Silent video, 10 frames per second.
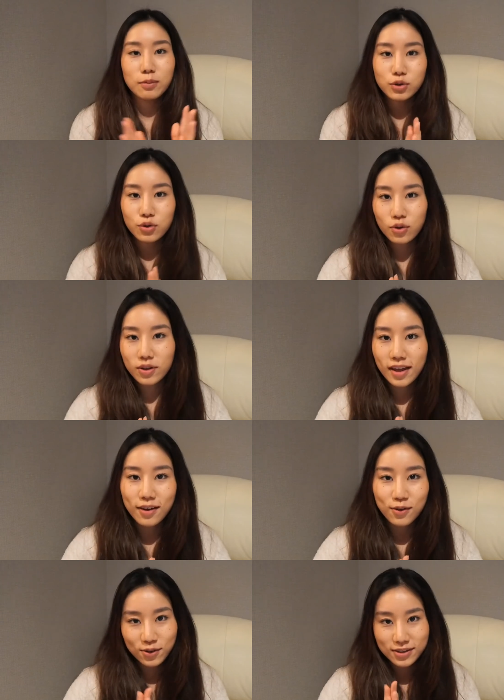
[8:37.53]
sure they
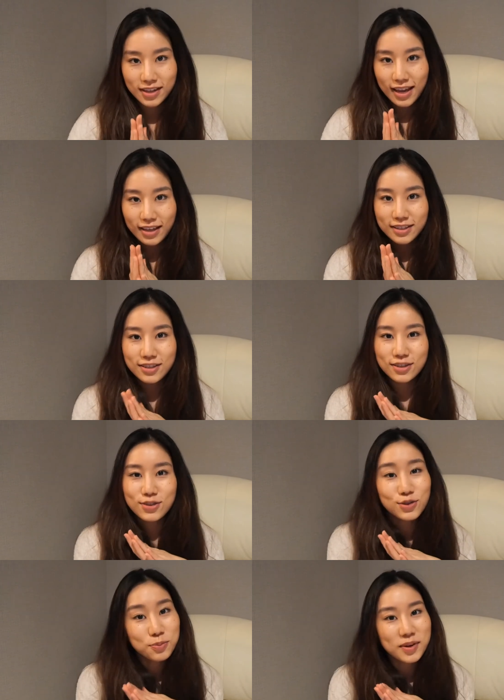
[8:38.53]
all taste
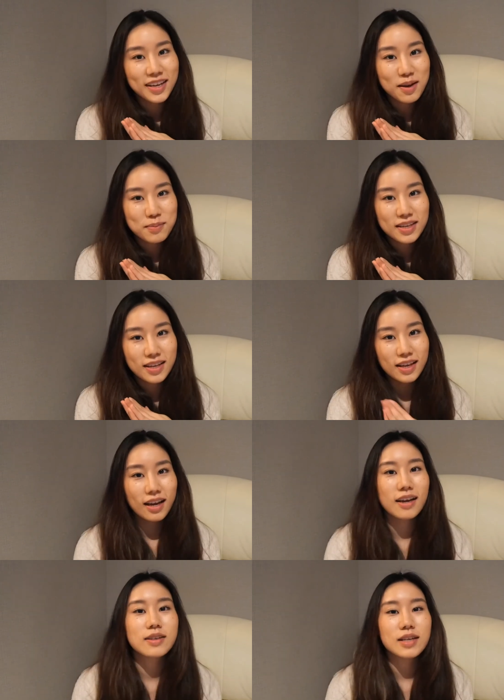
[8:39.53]
super yummy
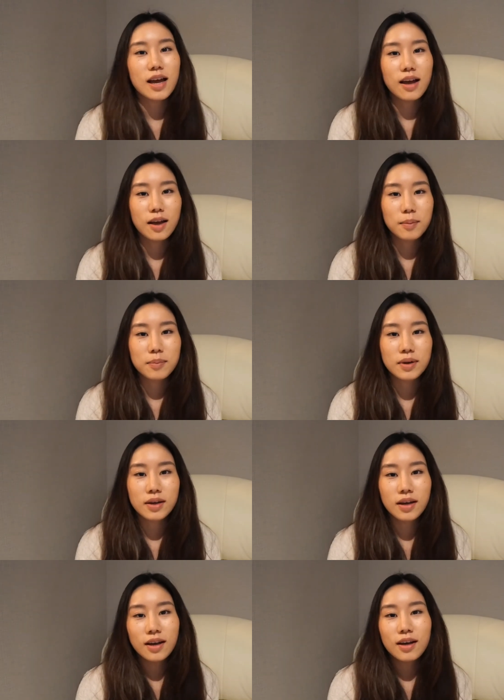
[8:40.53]
and I'm
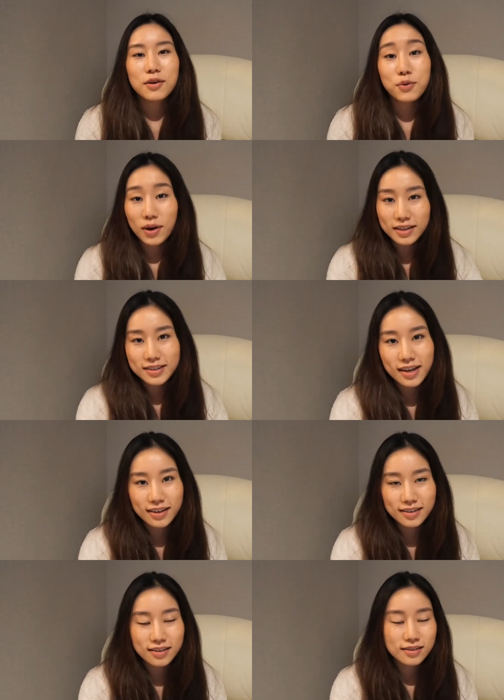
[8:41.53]
quite
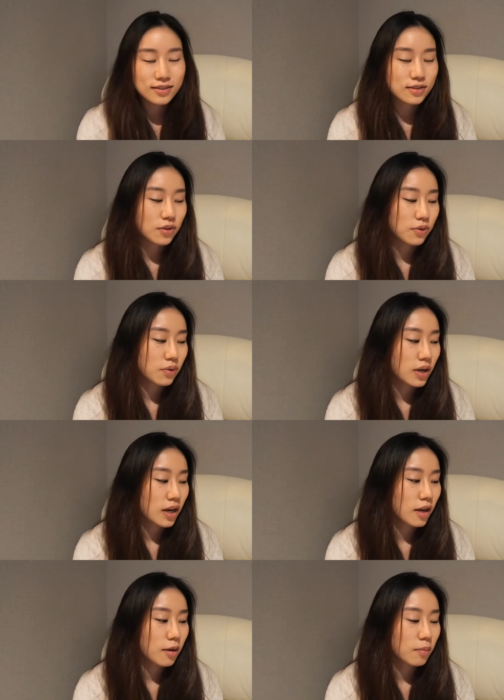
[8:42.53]
tired, so
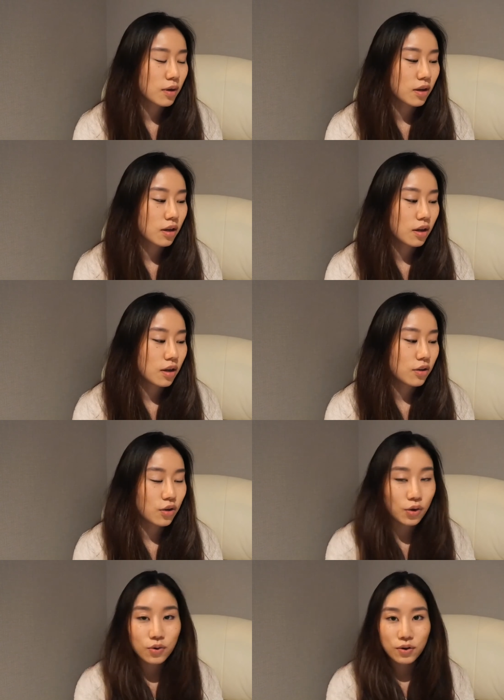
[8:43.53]
I'm
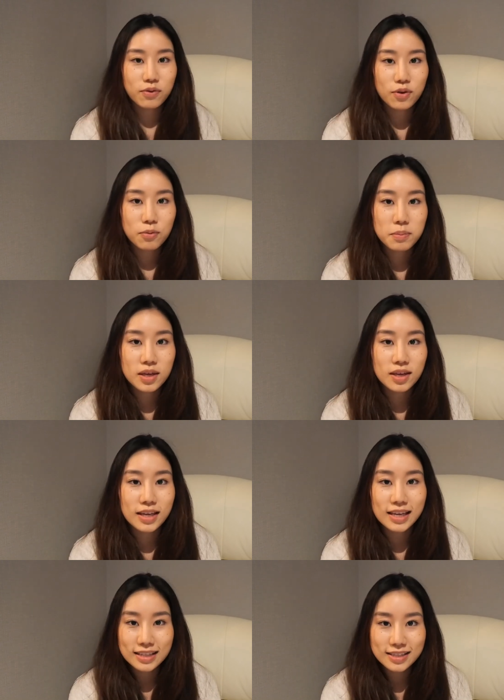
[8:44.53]
not gonna film me
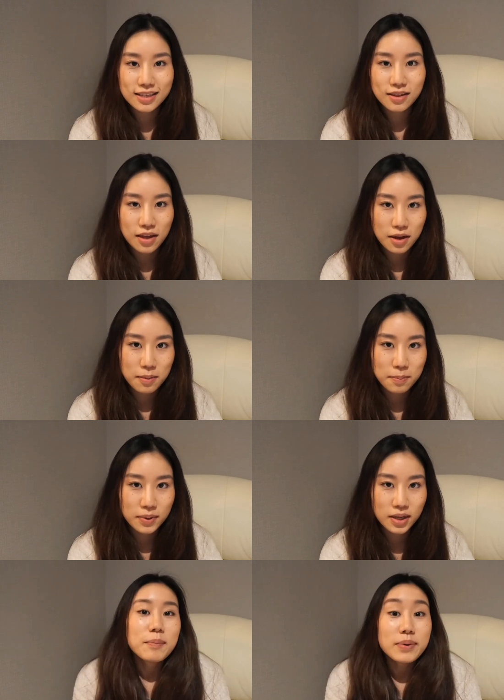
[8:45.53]
eating
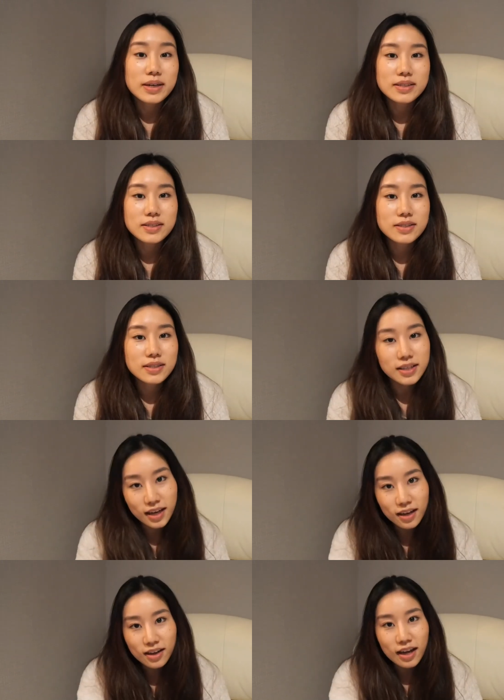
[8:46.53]
them. But
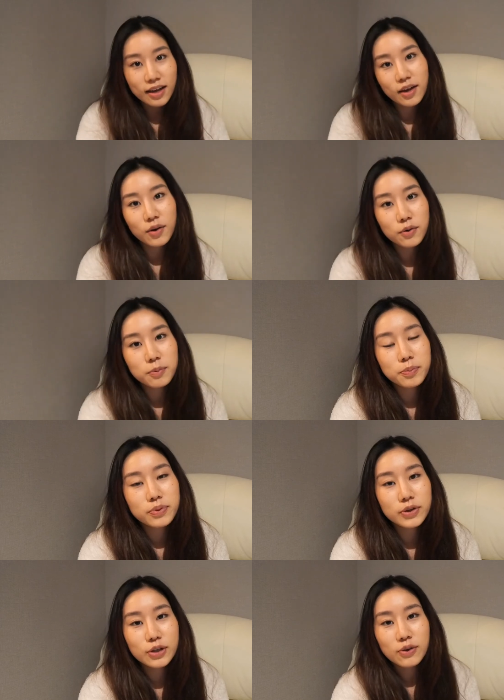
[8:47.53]
yeah, I hope
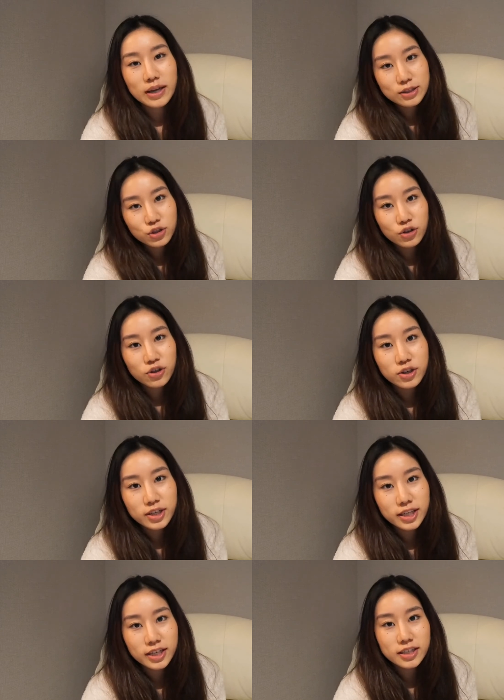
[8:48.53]
you
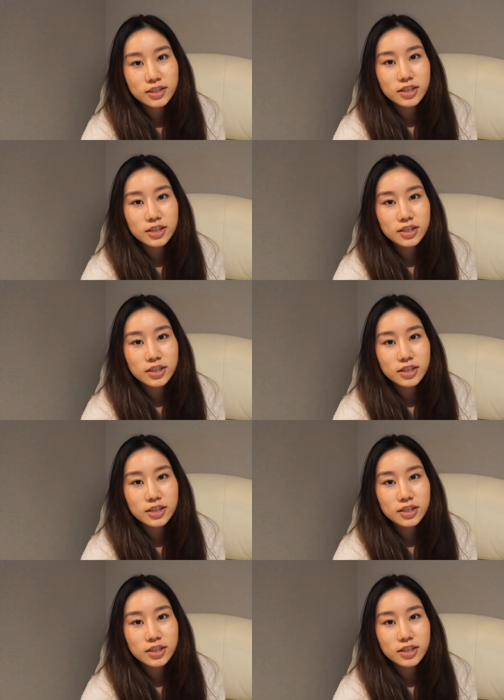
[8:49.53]
enjoyed